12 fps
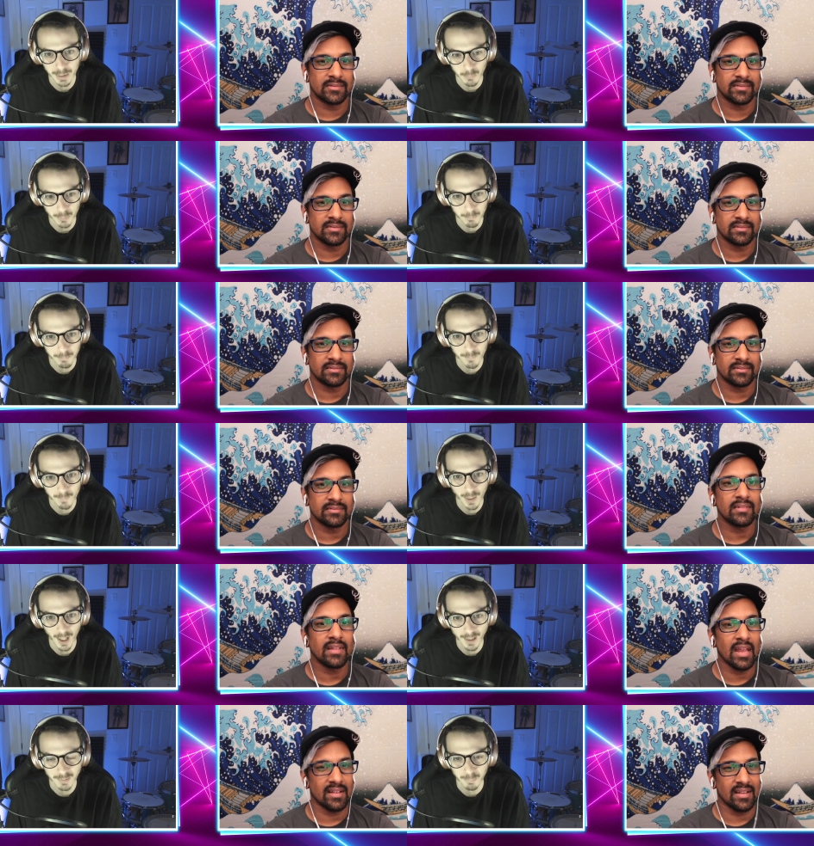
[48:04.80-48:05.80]
Speaker 1: penguin
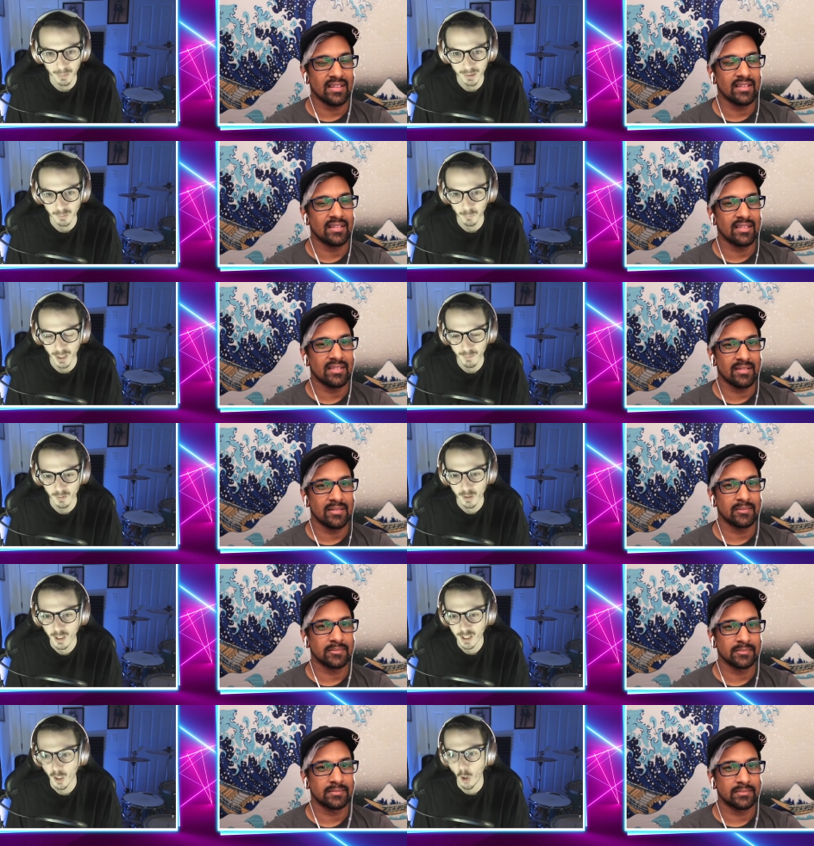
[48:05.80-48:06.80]
ice place or whatever.
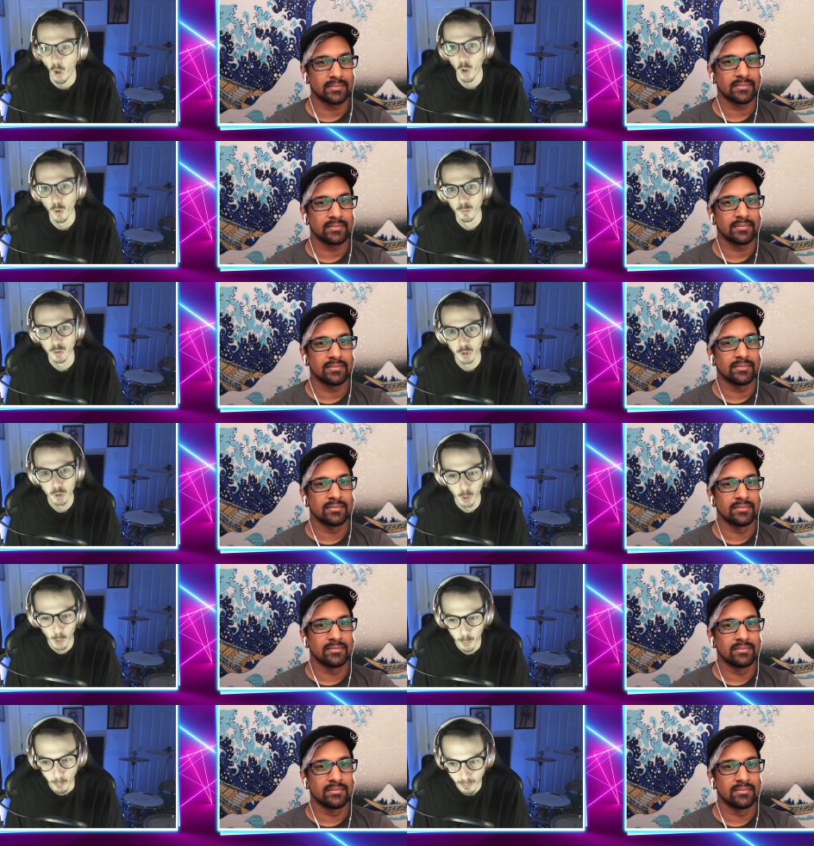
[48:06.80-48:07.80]
Oh
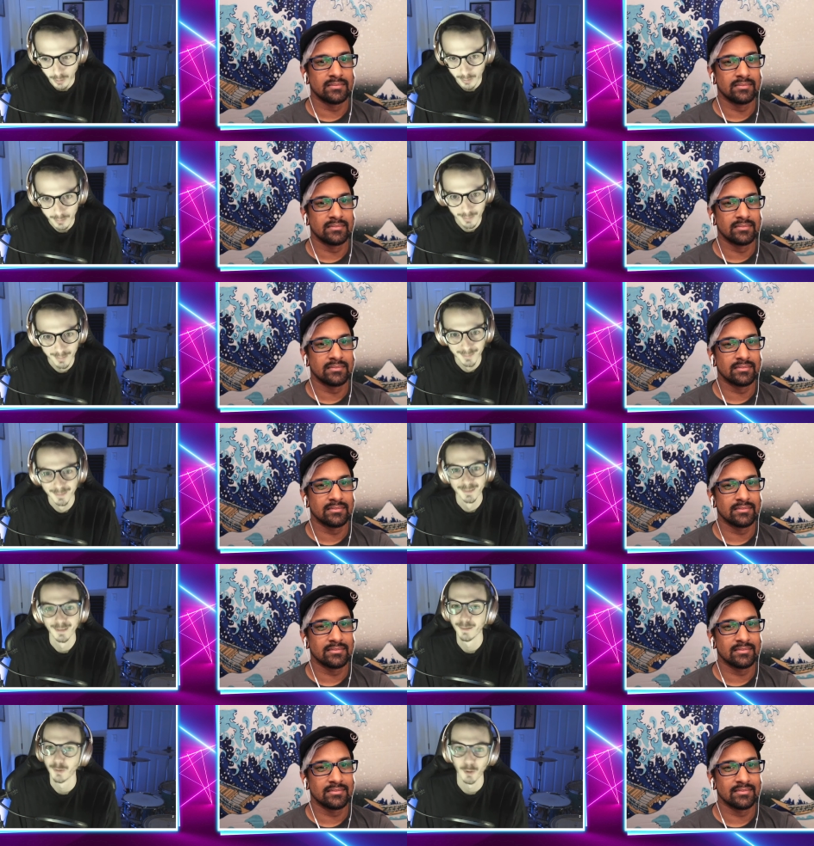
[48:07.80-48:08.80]
shoot!
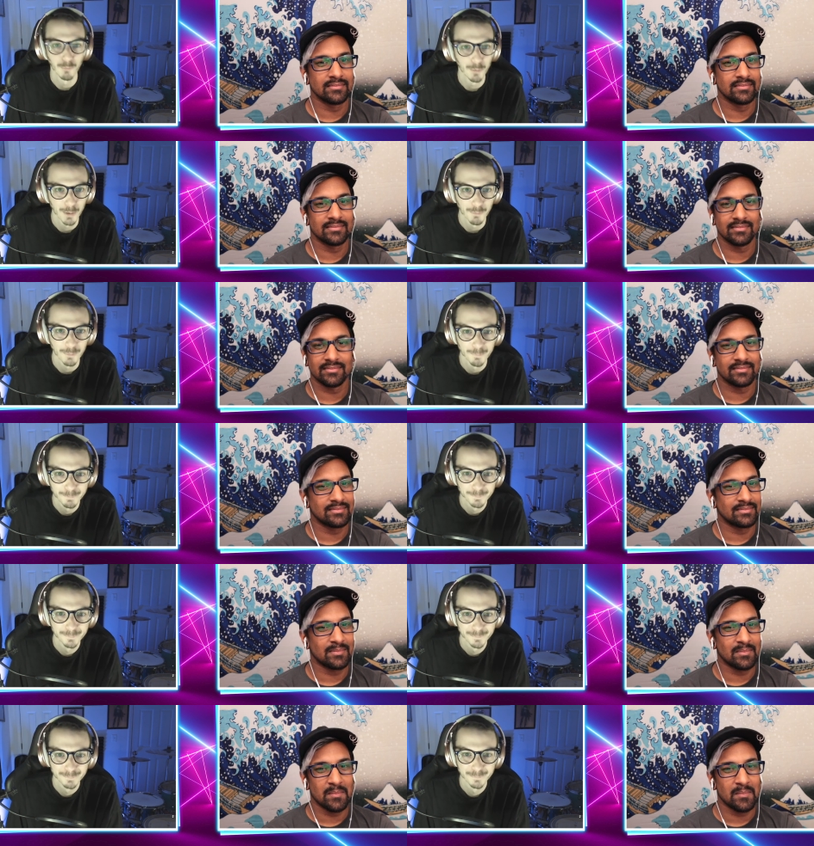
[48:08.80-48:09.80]
It's over and over.
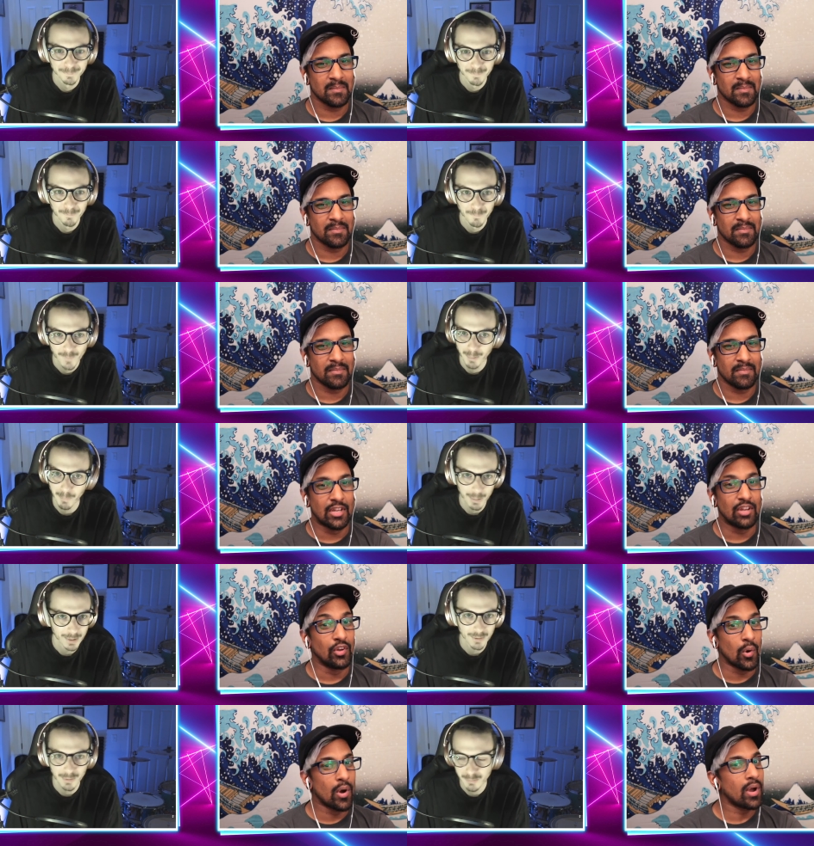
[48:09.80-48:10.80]
Speaker 2: Right?
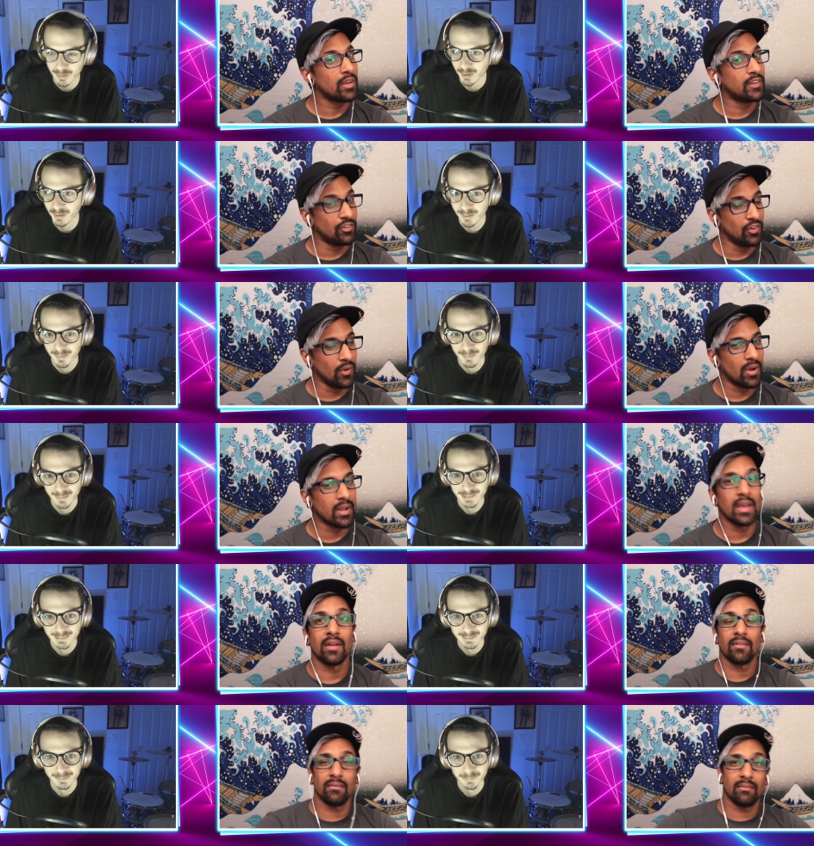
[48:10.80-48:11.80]
Did you? Uh, did you?
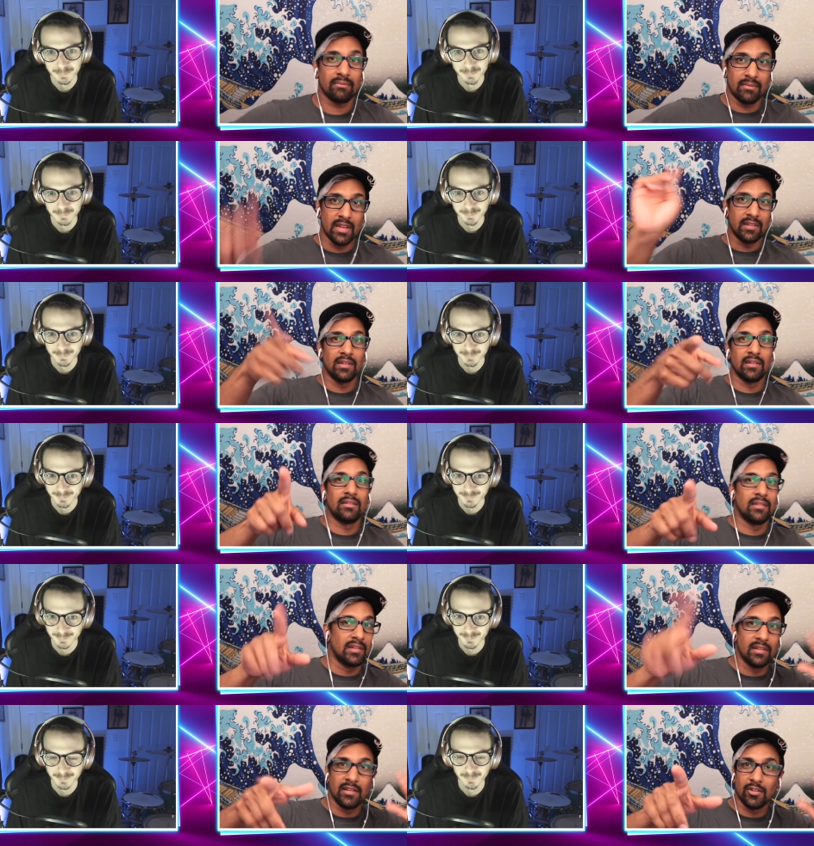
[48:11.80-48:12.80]
Okay, this is
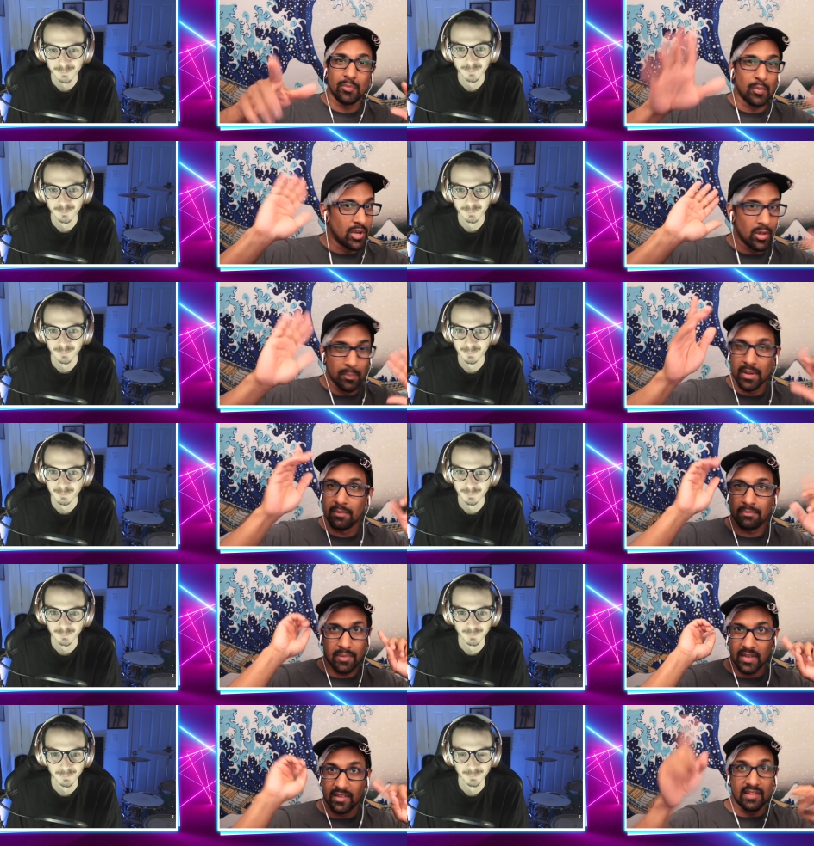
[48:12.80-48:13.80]
this isn't a spoil,
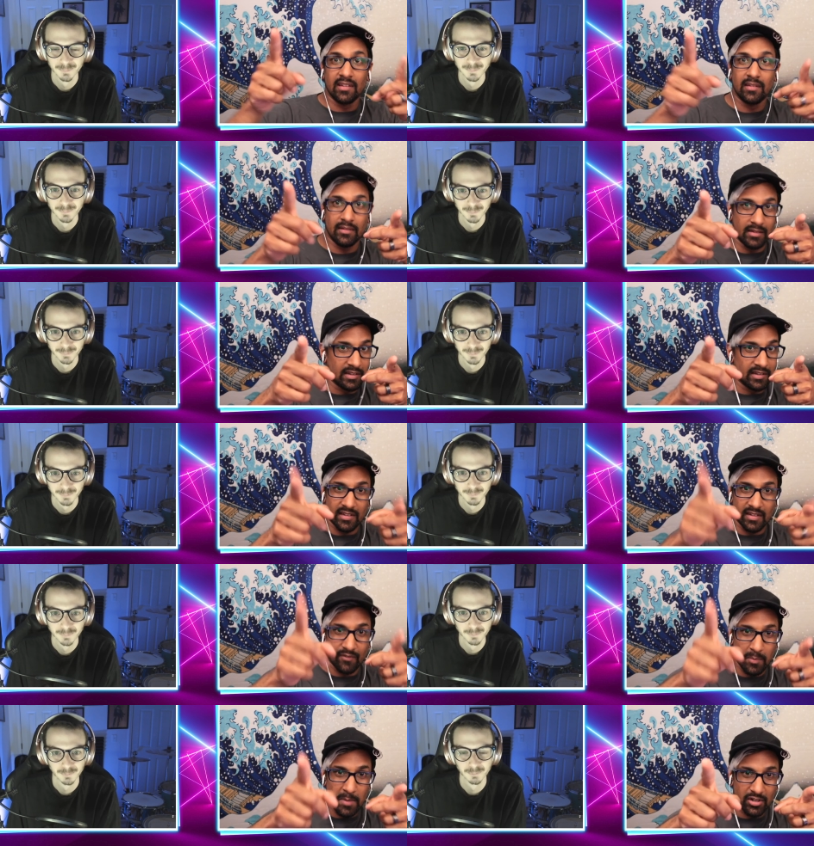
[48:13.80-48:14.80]
but it, this is this is
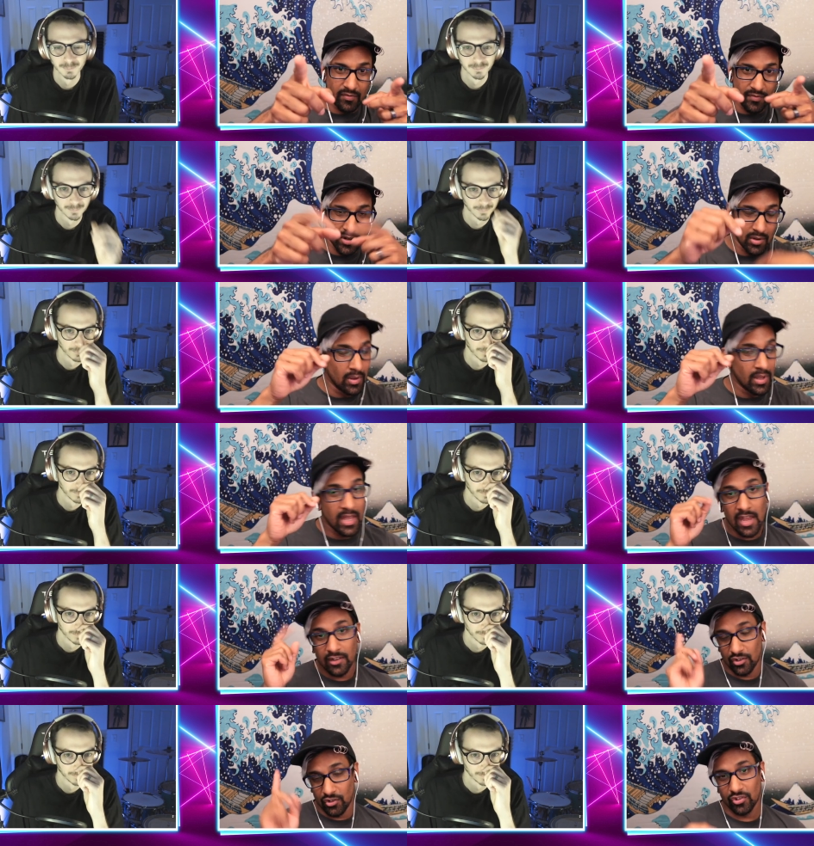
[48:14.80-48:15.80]
information for you.
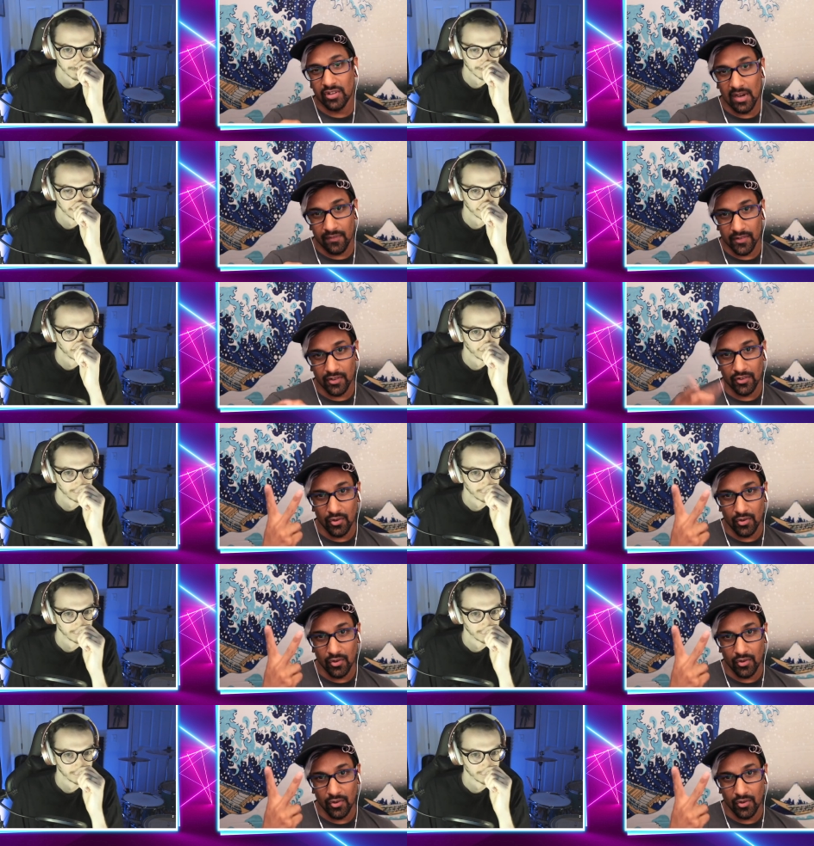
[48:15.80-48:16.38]
Did you stay for the